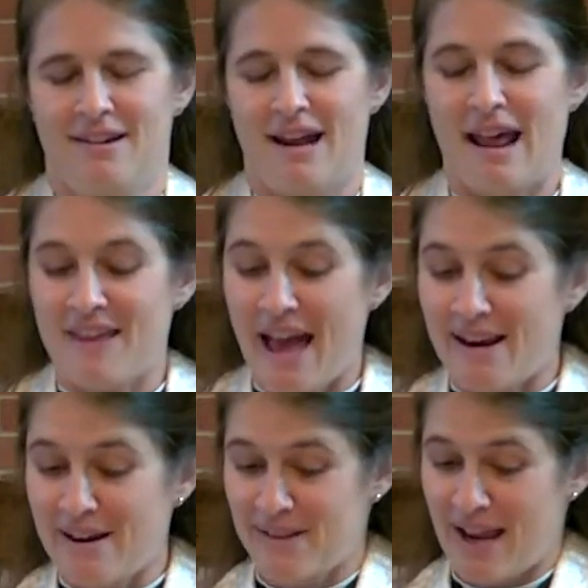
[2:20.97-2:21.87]
And at the
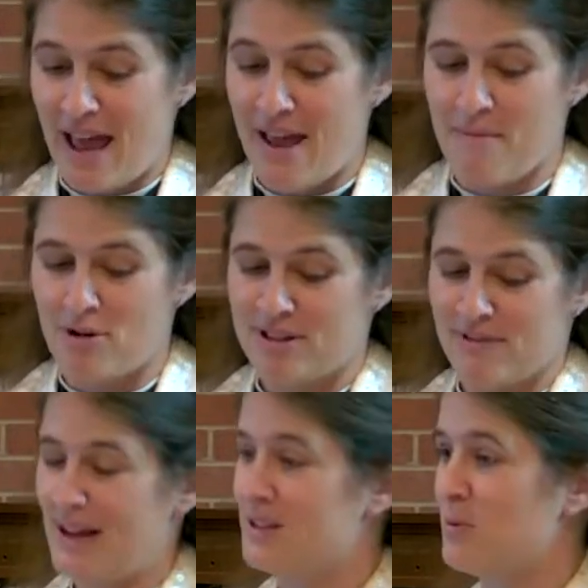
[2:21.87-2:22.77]
end of the day, most
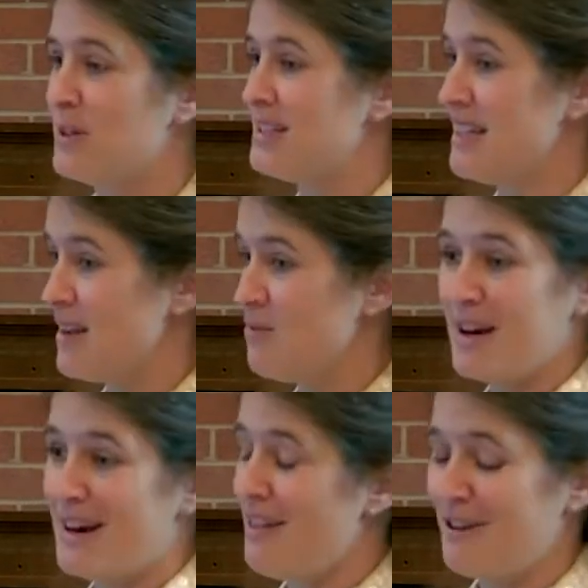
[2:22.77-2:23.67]
of us would see
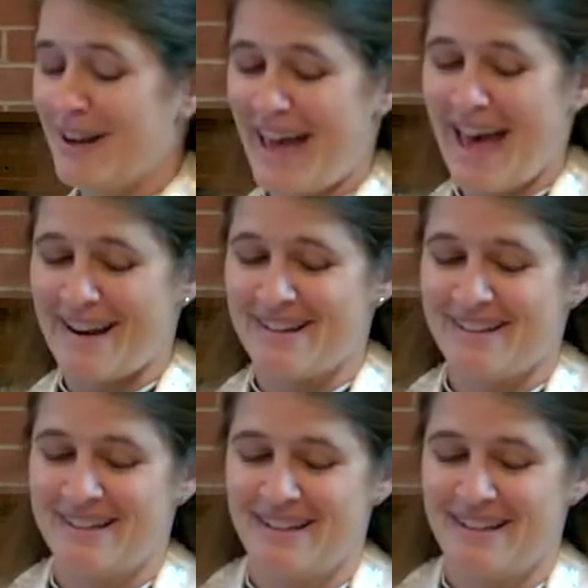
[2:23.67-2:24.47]
one another again,